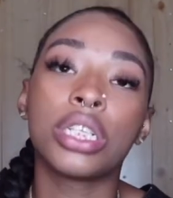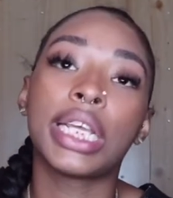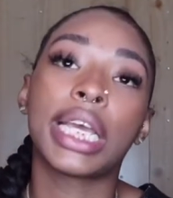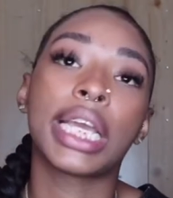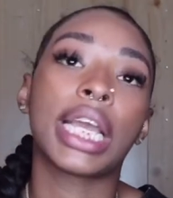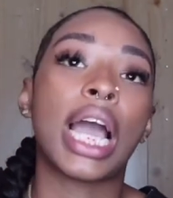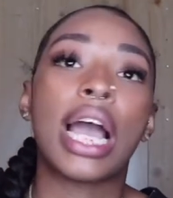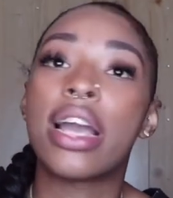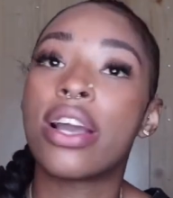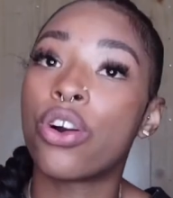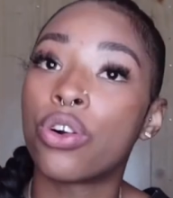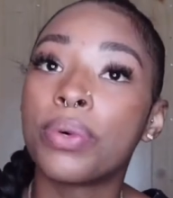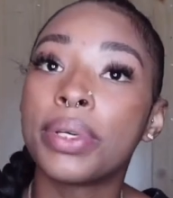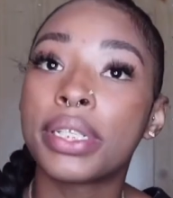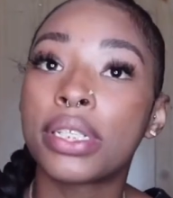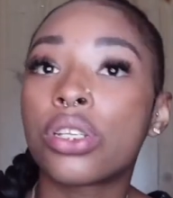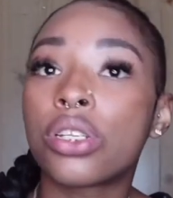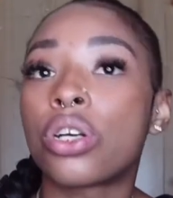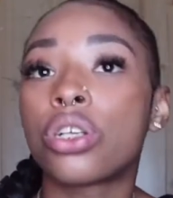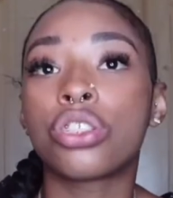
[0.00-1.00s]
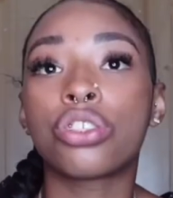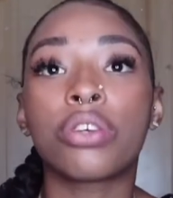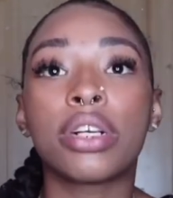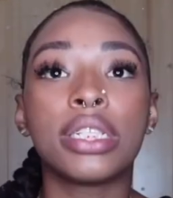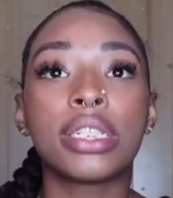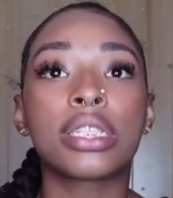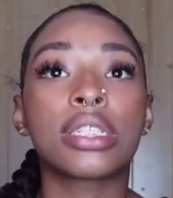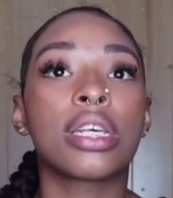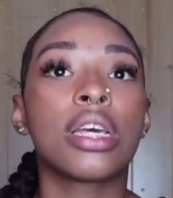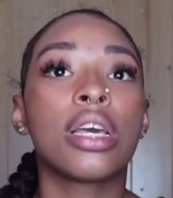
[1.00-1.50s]
Like I always saw
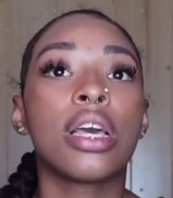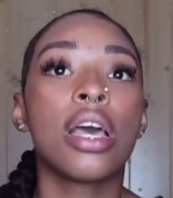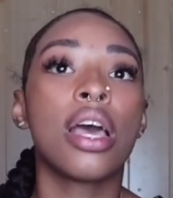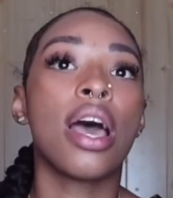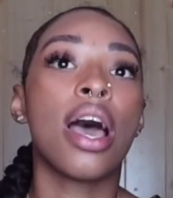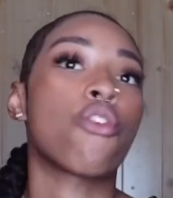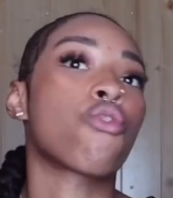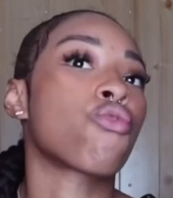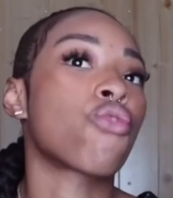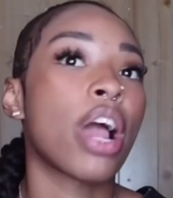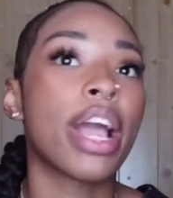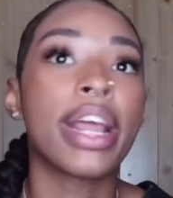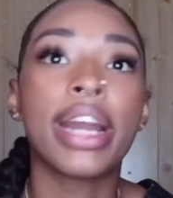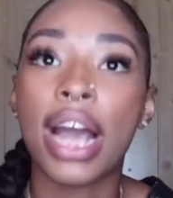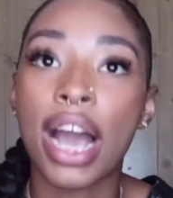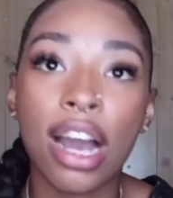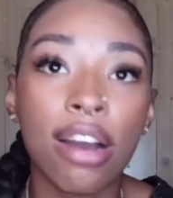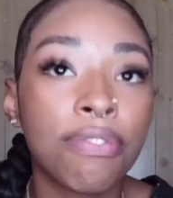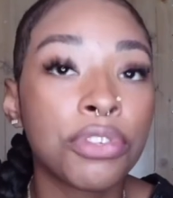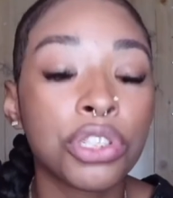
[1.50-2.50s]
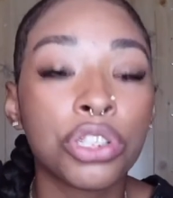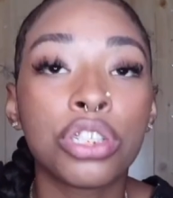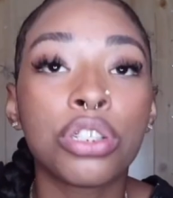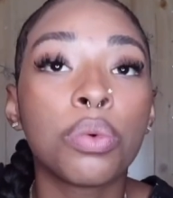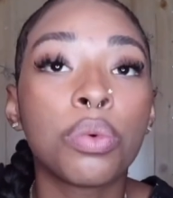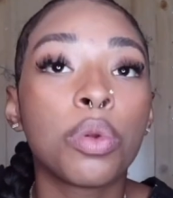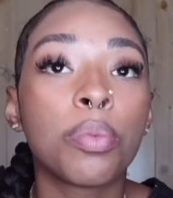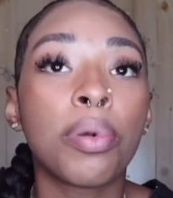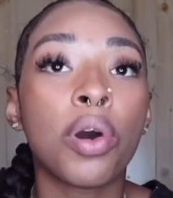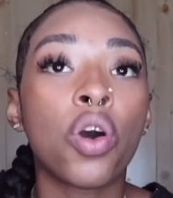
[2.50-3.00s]
trends right after she
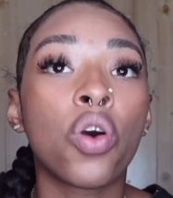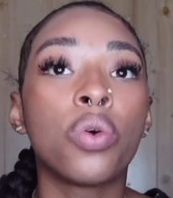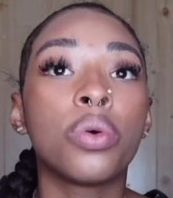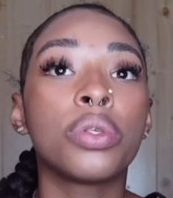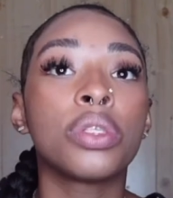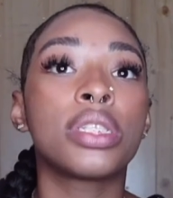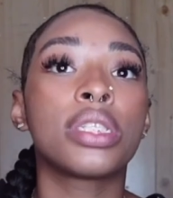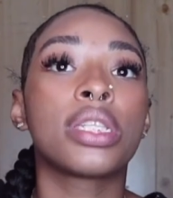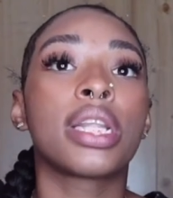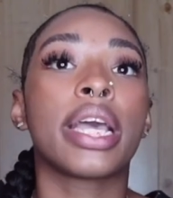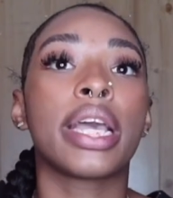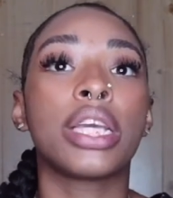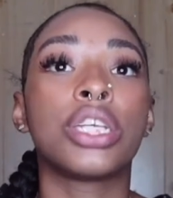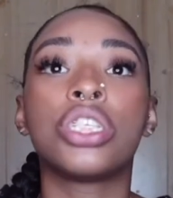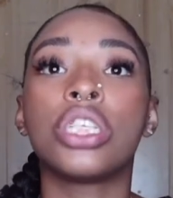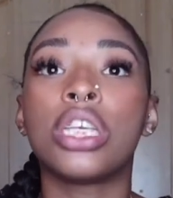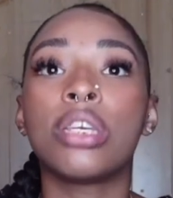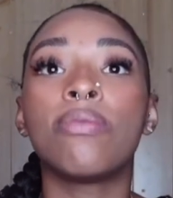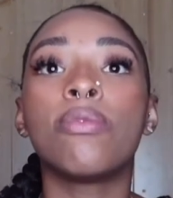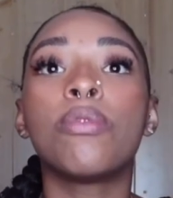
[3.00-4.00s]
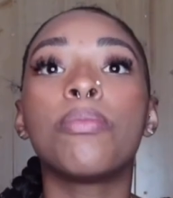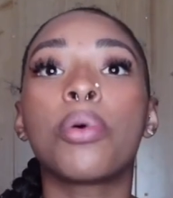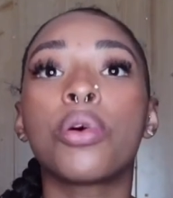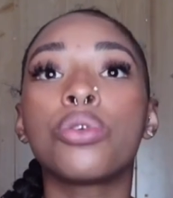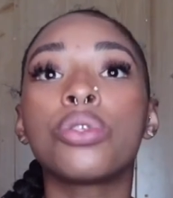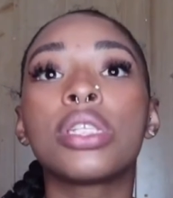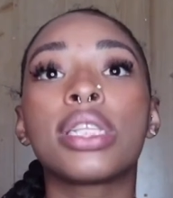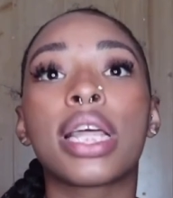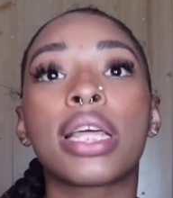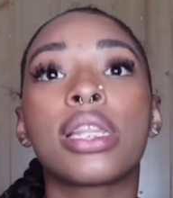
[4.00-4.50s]
would post like she even
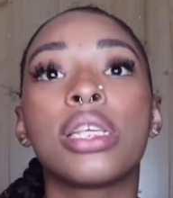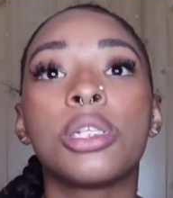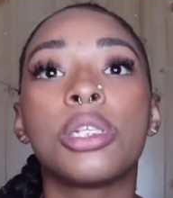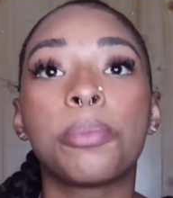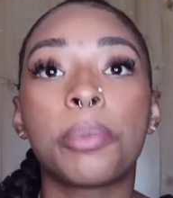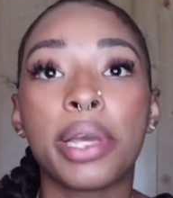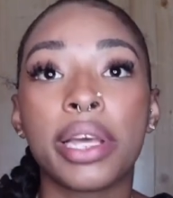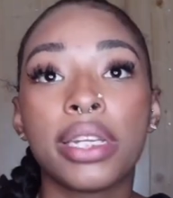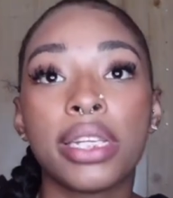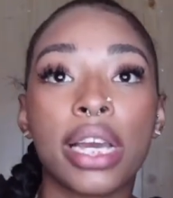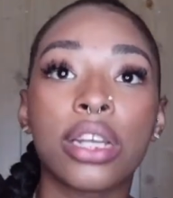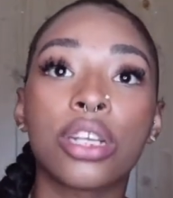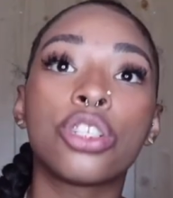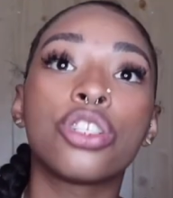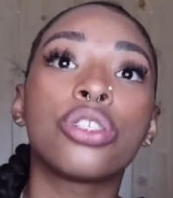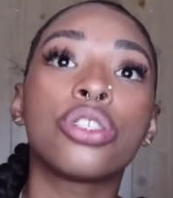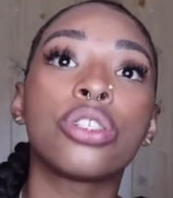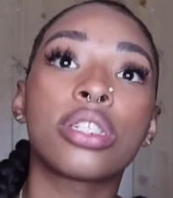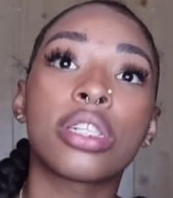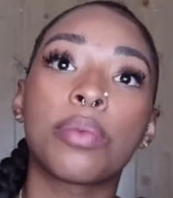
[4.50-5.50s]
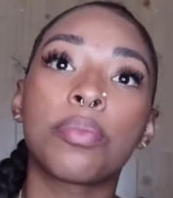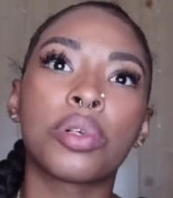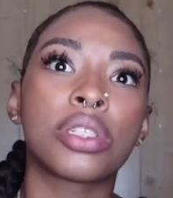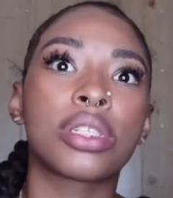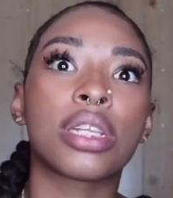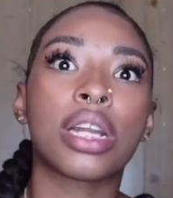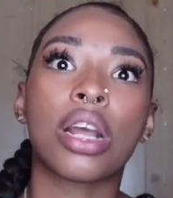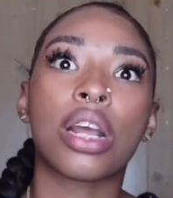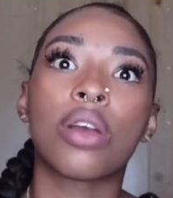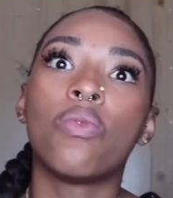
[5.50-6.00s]
posted like these bandana slippers
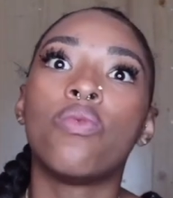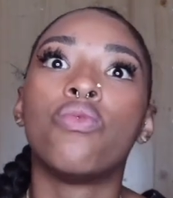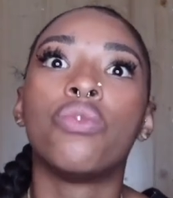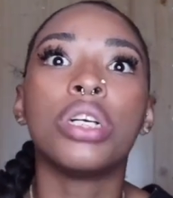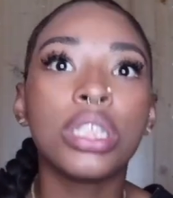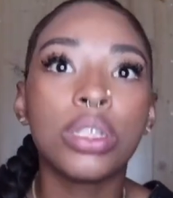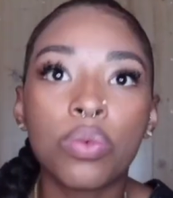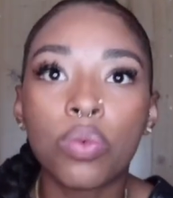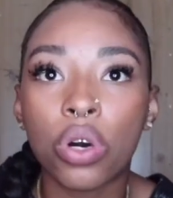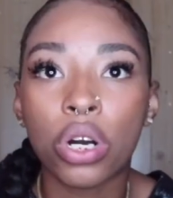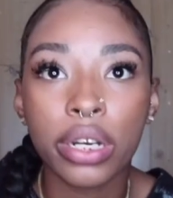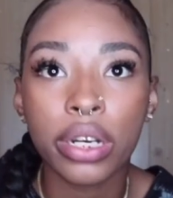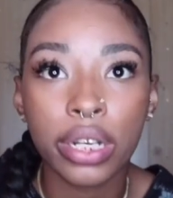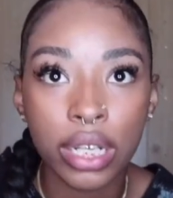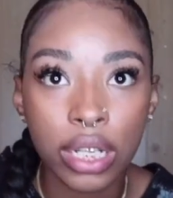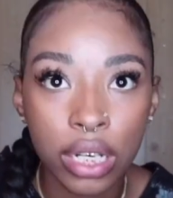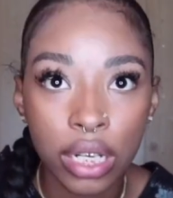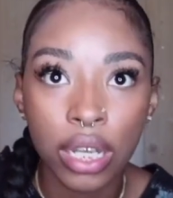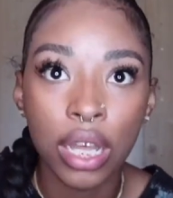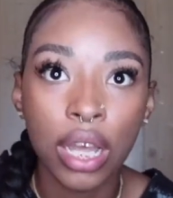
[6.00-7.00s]
that I really wanted